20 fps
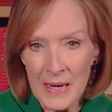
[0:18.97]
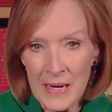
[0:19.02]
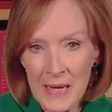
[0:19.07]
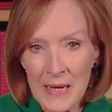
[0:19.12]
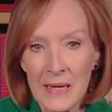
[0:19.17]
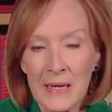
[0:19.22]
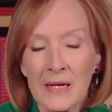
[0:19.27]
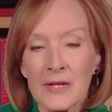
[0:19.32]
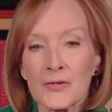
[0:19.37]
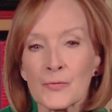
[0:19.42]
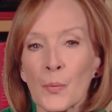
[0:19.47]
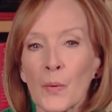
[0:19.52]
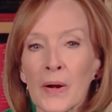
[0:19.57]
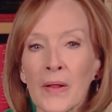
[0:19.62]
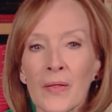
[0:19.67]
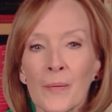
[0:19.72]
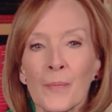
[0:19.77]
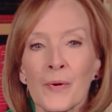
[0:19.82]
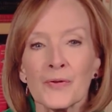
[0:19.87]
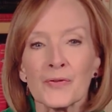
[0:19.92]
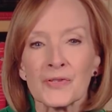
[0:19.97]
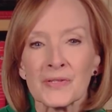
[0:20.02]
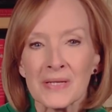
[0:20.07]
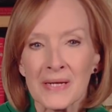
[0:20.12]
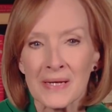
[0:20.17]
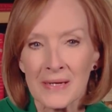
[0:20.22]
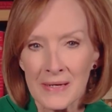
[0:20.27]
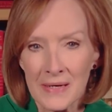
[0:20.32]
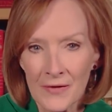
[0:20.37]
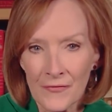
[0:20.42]
It is one of the most
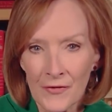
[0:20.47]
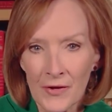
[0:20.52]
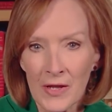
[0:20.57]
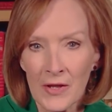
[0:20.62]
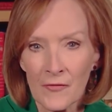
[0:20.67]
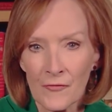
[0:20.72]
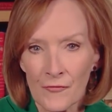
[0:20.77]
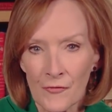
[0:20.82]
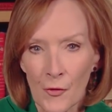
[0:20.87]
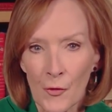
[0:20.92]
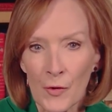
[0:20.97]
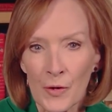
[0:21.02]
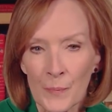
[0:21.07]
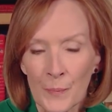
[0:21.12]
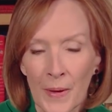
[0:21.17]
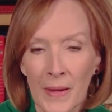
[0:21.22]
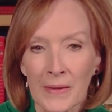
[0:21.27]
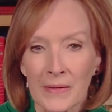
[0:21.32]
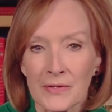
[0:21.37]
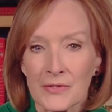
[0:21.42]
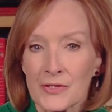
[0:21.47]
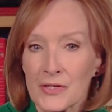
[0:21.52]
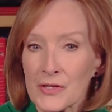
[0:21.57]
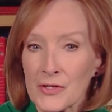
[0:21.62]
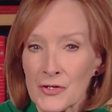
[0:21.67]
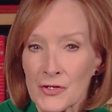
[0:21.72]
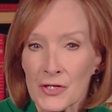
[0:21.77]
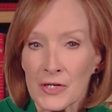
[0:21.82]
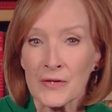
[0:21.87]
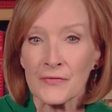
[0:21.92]
significant foreign policy
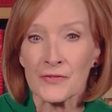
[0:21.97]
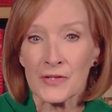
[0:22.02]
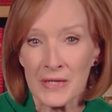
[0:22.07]
shifts